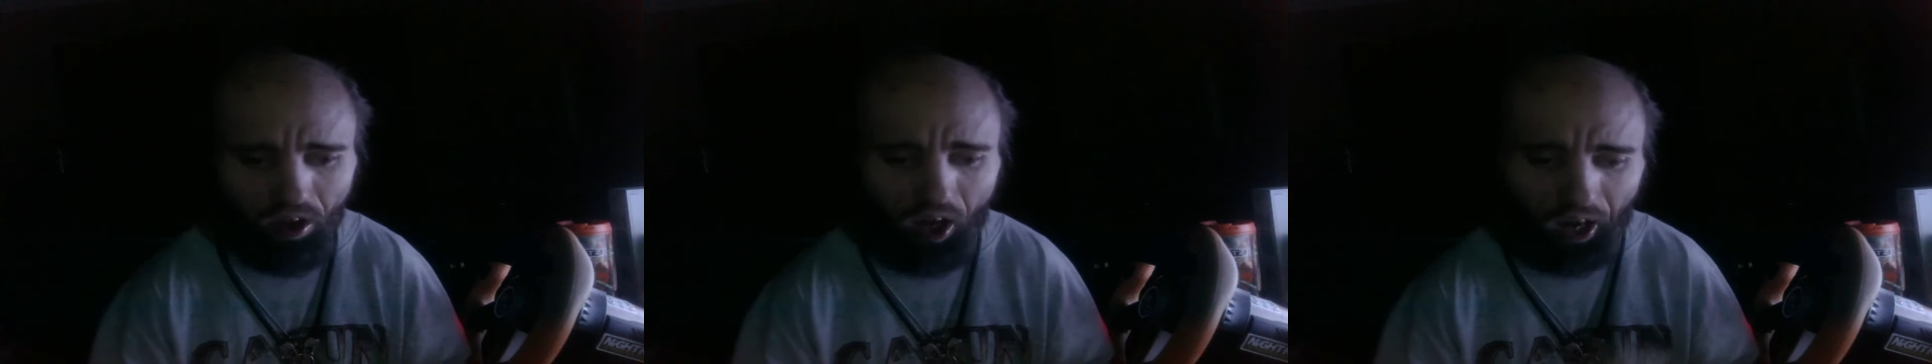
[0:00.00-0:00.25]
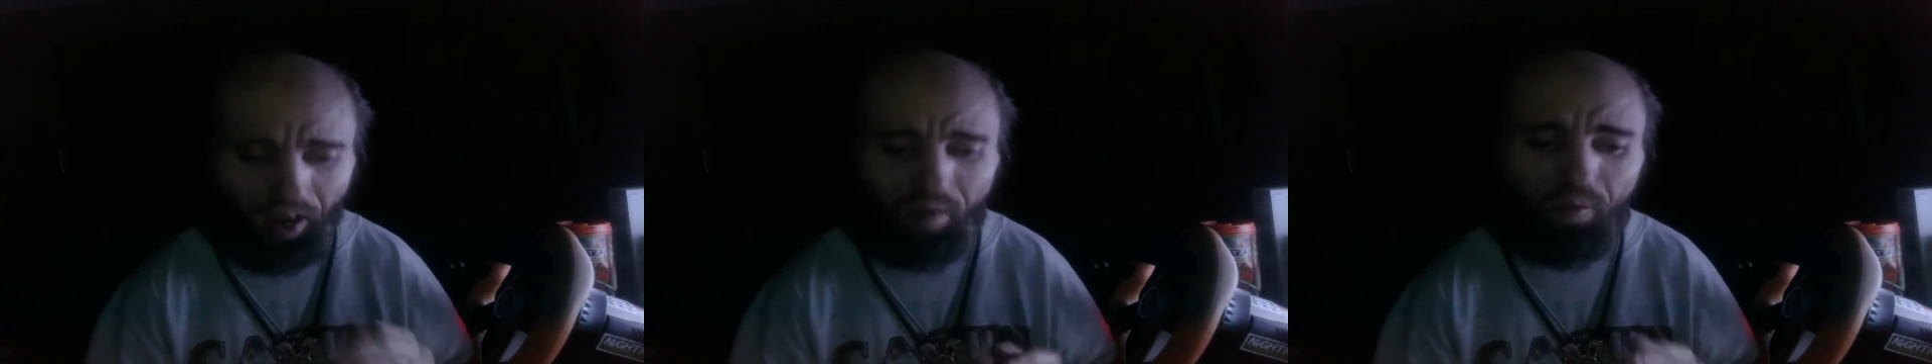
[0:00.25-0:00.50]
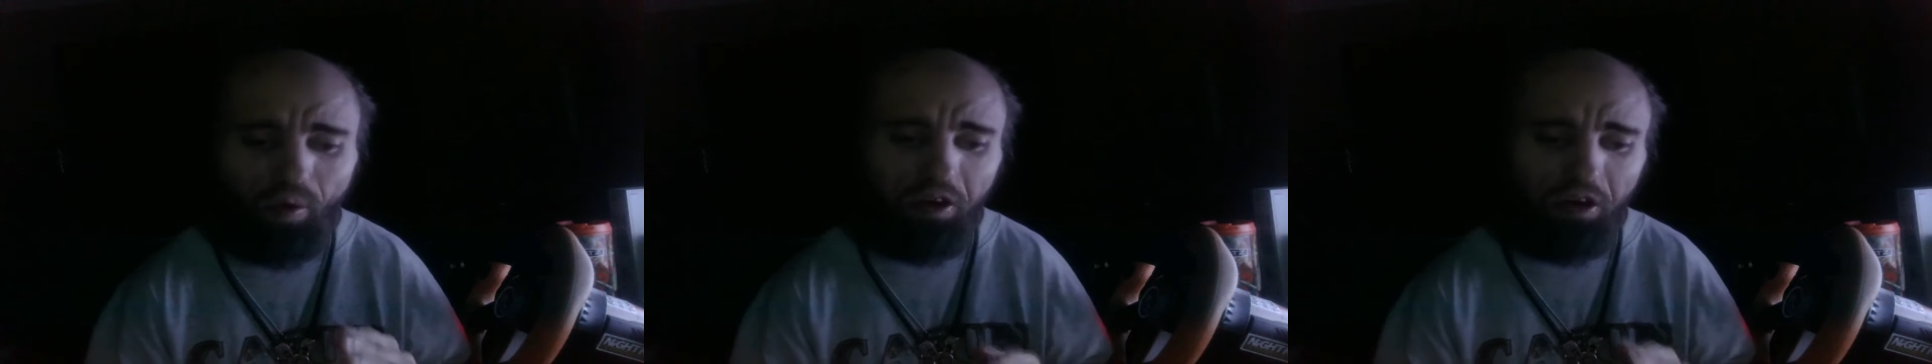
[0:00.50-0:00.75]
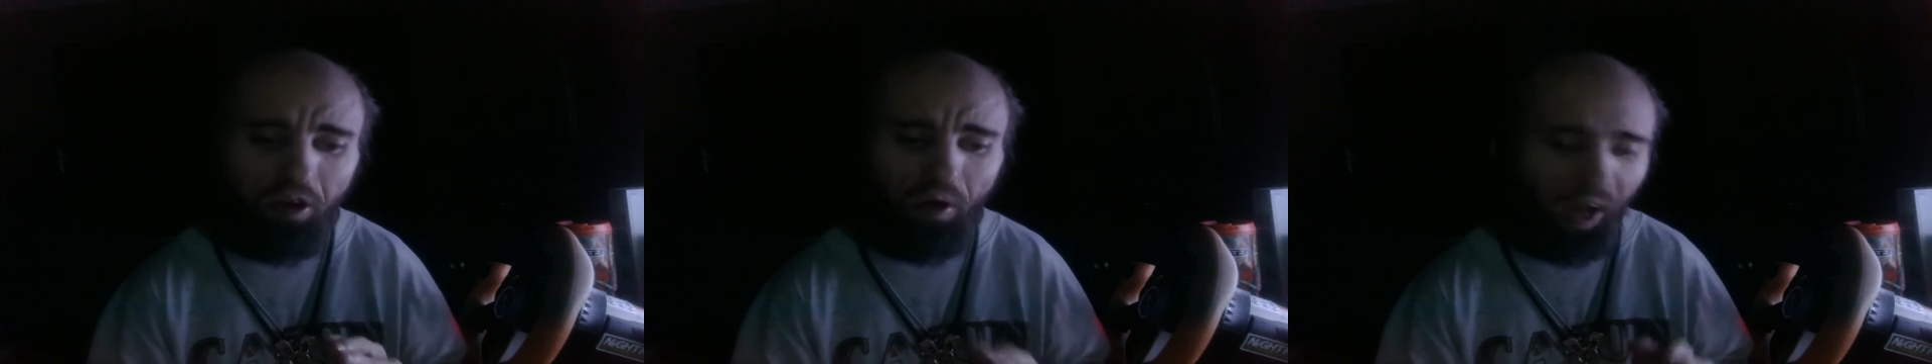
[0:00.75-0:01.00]
I'm
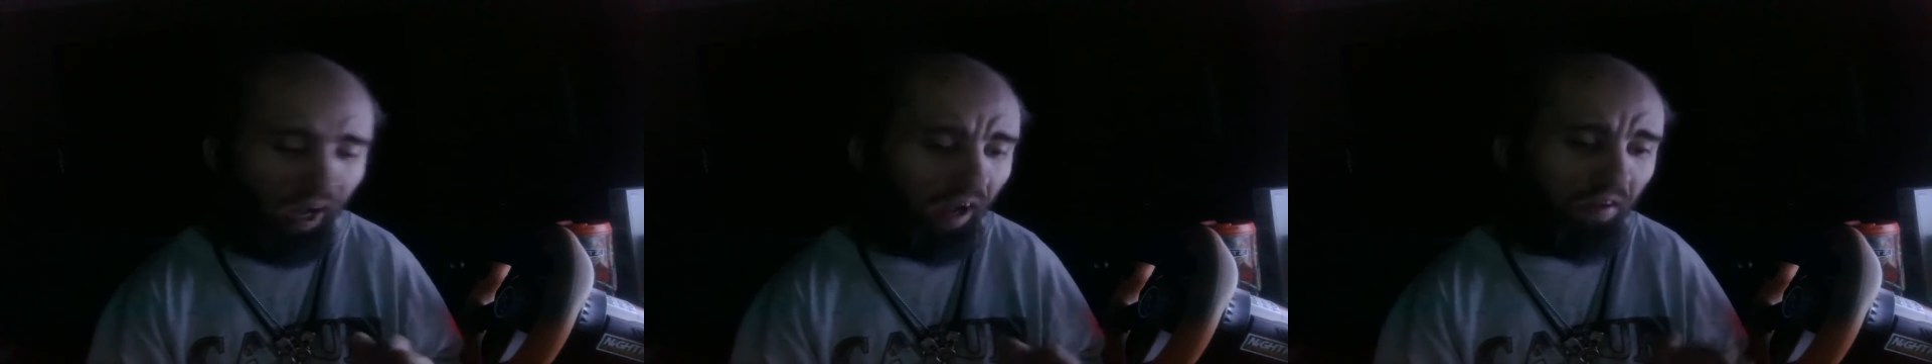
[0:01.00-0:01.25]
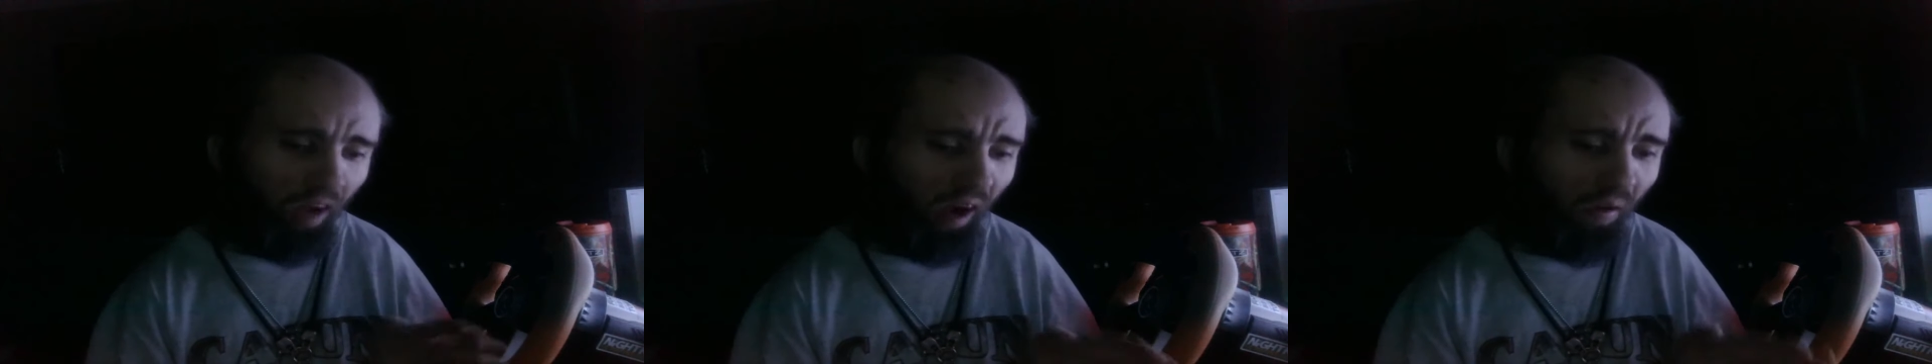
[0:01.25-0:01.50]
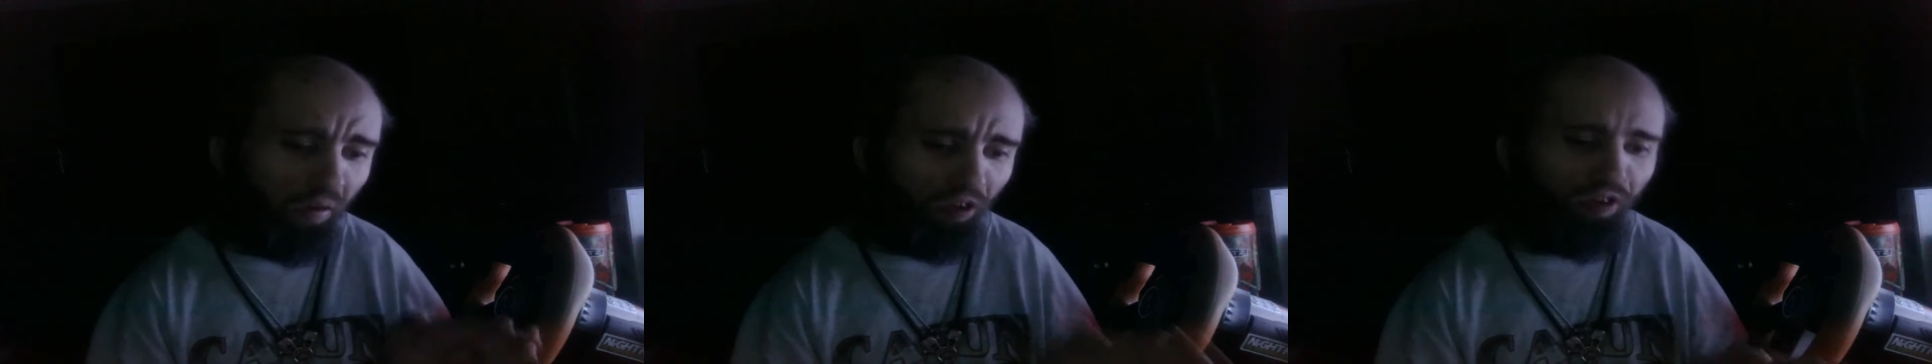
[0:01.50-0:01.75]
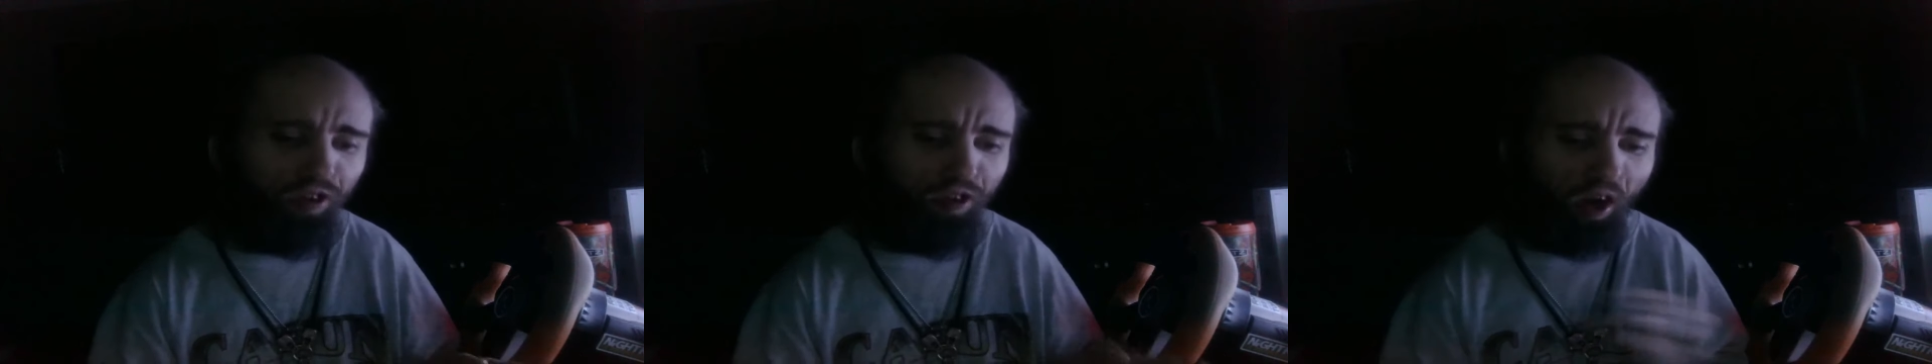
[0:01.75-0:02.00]
going to do as I was
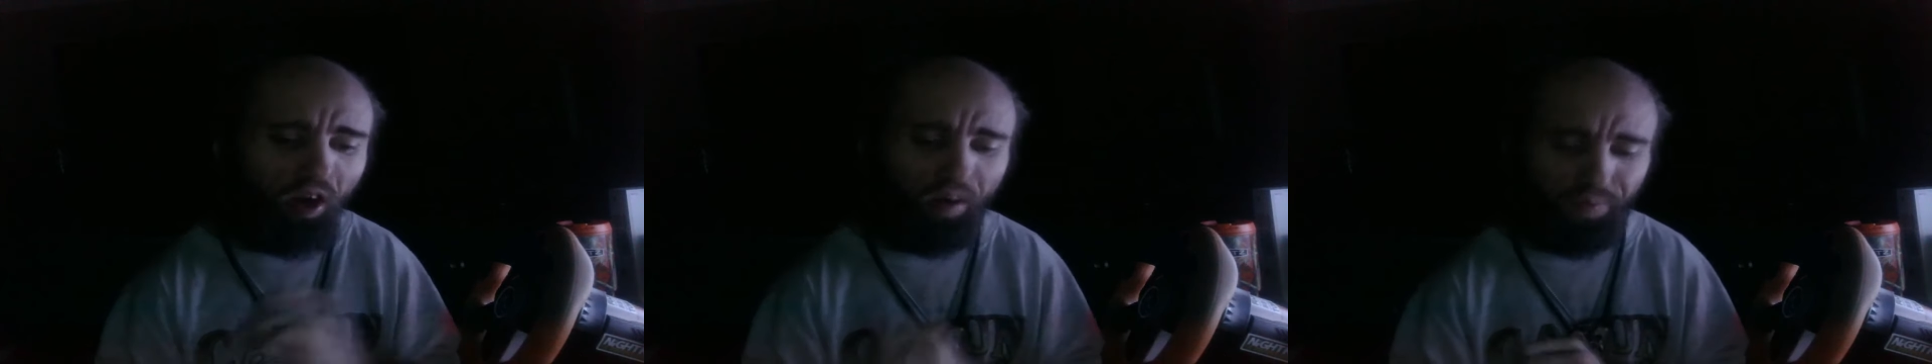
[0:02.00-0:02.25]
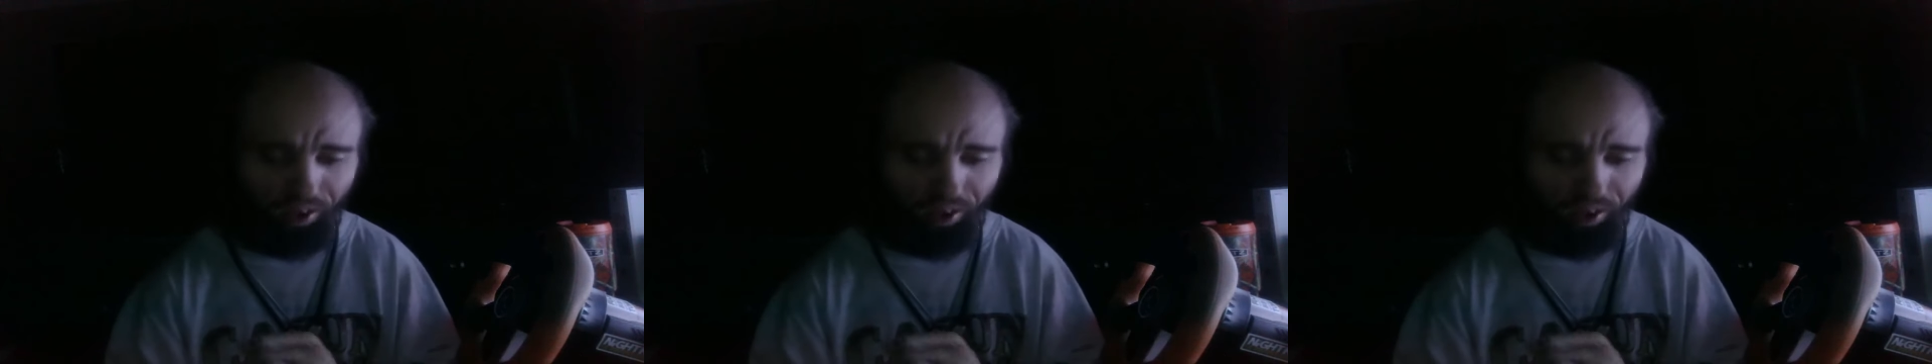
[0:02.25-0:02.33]
instructed